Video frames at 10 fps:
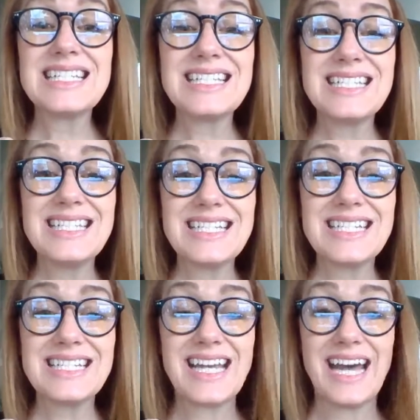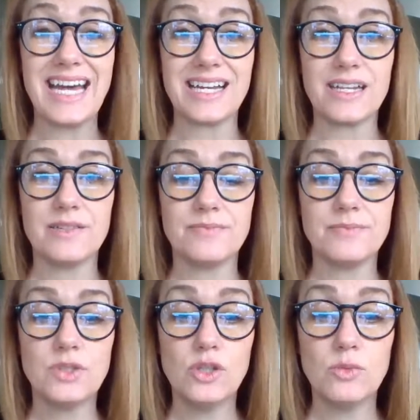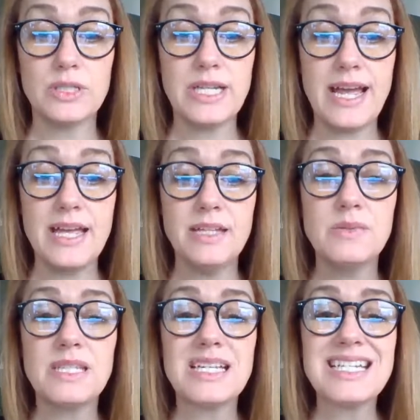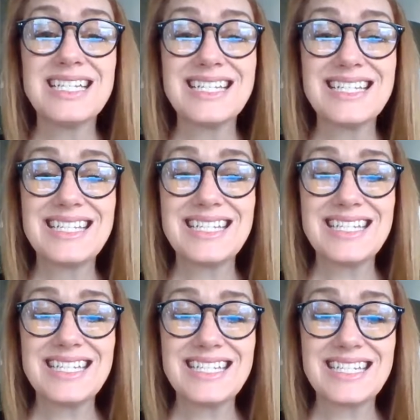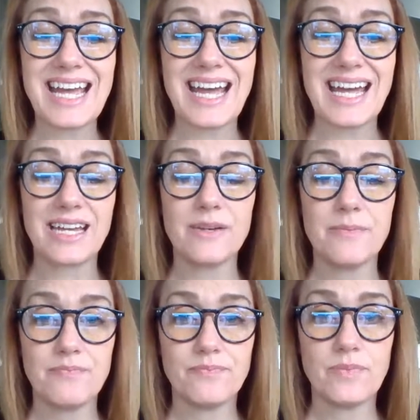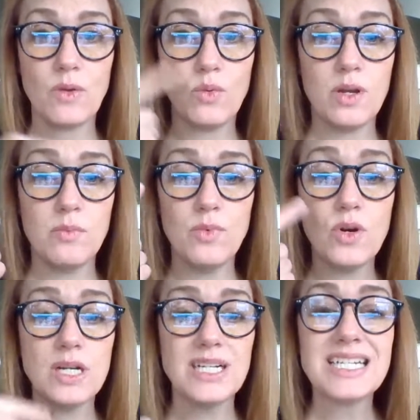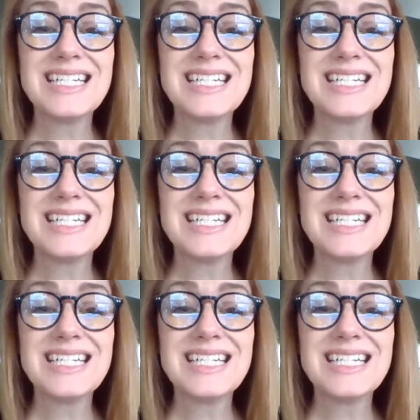Zigzag. 2 more times. Zigzag. 1 more.